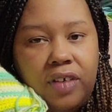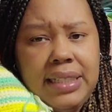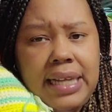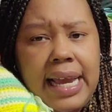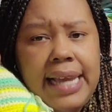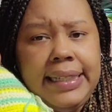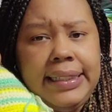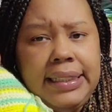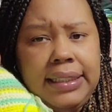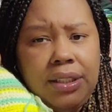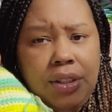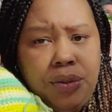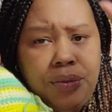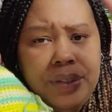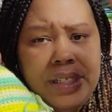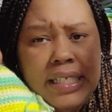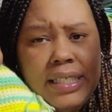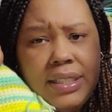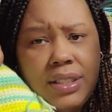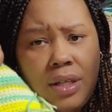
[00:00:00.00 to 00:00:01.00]
90
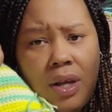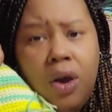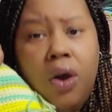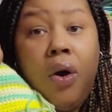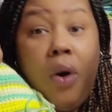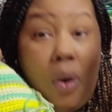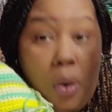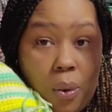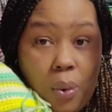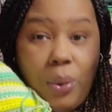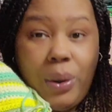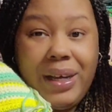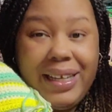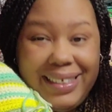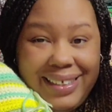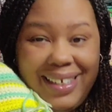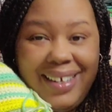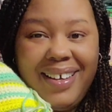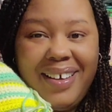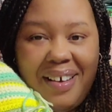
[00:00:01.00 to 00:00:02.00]
degrees
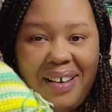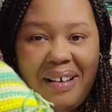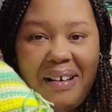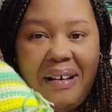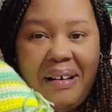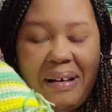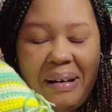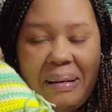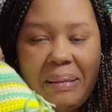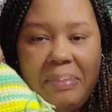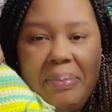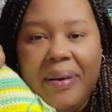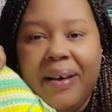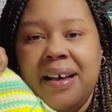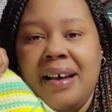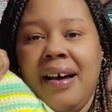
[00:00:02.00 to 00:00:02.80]
on up,